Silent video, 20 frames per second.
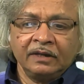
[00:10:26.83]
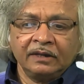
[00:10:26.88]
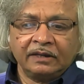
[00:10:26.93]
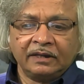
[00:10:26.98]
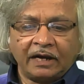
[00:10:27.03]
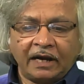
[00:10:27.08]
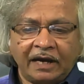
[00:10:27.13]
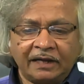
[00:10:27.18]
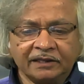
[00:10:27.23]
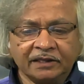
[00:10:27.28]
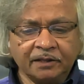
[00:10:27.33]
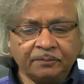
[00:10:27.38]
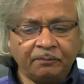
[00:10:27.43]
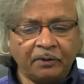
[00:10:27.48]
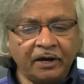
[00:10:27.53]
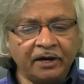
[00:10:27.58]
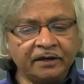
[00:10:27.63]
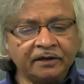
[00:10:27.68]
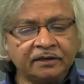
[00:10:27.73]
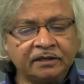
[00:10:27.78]
the other
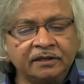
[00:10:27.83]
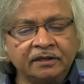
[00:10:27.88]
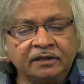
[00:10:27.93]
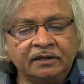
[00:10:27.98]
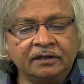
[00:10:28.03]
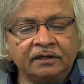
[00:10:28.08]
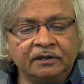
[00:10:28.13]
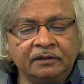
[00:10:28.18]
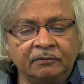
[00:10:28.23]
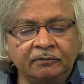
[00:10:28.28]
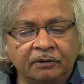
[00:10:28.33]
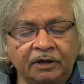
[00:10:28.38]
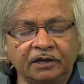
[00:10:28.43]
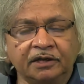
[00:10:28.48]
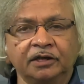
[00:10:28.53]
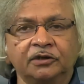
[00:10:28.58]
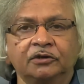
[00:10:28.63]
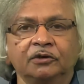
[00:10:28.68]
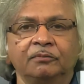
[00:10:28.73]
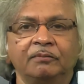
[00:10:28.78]
point
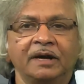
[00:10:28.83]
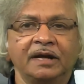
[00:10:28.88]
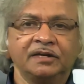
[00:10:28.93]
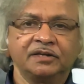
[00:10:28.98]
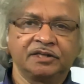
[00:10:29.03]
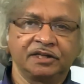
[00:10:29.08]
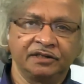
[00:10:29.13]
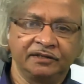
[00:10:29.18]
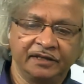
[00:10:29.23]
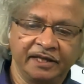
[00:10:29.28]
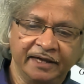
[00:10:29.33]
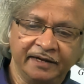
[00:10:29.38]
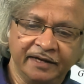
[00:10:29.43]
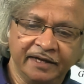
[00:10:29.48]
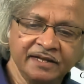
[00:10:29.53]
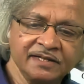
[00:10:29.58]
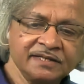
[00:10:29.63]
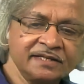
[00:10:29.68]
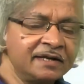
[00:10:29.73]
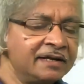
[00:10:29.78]
wanted to mention then
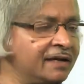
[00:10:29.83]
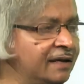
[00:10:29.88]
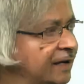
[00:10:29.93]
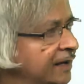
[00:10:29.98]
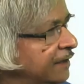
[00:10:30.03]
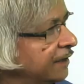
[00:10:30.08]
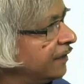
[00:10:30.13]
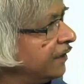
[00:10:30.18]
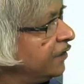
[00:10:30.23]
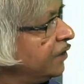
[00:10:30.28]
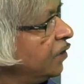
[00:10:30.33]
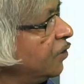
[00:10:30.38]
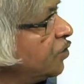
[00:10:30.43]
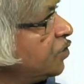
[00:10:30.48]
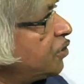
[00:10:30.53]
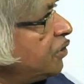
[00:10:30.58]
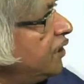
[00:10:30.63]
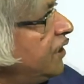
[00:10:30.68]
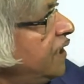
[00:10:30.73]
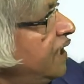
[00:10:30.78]
is that
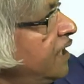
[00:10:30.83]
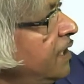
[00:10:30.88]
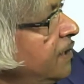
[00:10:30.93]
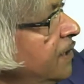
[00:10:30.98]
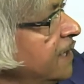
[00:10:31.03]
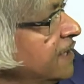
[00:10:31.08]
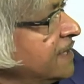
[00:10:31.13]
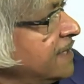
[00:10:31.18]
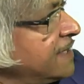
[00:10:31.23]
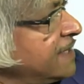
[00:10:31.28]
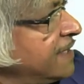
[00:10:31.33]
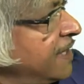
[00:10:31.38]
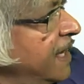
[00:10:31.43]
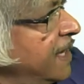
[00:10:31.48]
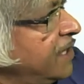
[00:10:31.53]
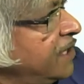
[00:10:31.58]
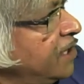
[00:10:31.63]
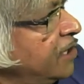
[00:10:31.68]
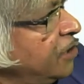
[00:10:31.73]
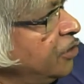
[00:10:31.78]
usually, as I
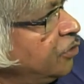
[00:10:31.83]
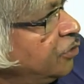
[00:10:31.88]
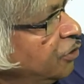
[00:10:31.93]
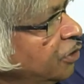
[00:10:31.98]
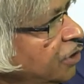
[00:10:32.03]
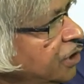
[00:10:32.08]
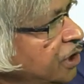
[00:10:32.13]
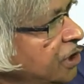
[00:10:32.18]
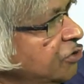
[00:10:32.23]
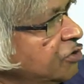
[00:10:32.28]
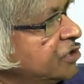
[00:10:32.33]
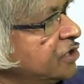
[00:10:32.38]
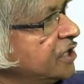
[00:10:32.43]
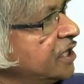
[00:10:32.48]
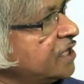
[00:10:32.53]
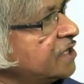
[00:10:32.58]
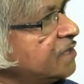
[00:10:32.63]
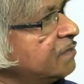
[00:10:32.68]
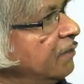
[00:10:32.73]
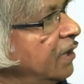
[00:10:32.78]
said, you could use
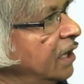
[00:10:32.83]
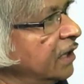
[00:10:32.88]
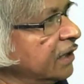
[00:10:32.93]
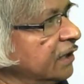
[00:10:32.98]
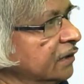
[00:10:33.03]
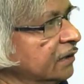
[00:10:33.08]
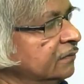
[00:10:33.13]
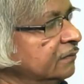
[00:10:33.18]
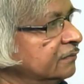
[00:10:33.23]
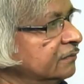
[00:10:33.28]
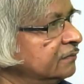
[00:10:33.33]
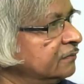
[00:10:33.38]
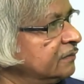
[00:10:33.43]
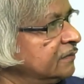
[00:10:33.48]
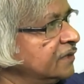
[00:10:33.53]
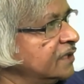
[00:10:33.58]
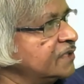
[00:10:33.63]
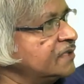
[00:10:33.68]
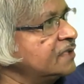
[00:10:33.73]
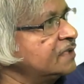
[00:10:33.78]
this model
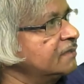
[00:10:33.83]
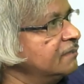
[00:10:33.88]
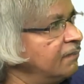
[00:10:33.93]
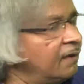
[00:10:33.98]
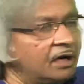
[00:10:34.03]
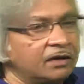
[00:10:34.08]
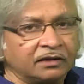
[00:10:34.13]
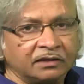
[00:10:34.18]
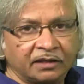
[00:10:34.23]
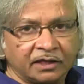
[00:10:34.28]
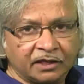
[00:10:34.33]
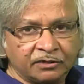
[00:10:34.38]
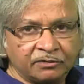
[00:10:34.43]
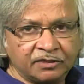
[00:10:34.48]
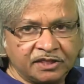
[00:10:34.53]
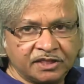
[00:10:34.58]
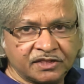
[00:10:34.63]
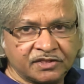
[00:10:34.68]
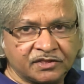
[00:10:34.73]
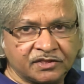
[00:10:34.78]
that we
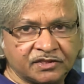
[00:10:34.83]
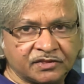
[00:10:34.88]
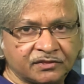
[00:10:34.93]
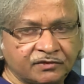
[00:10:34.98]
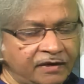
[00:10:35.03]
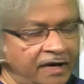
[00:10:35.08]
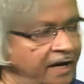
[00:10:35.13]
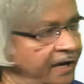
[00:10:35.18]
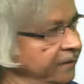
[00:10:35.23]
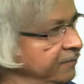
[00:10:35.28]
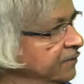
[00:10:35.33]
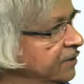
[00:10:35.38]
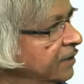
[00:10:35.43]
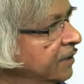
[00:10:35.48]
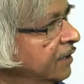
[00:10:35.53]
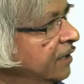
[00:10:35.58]
just described,